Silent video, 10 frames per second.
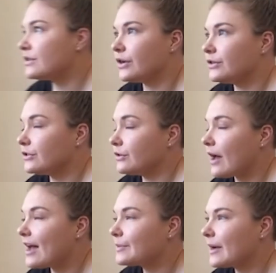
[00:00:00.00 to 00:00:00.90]

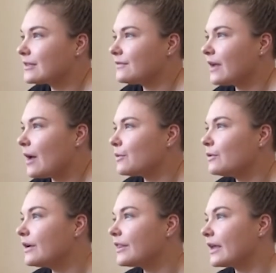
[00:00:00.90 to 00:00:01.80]
social aspect of
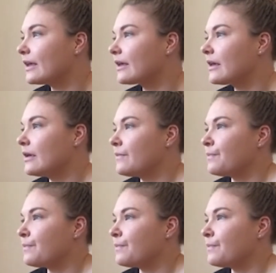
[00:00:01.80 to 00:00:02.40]
netball. I think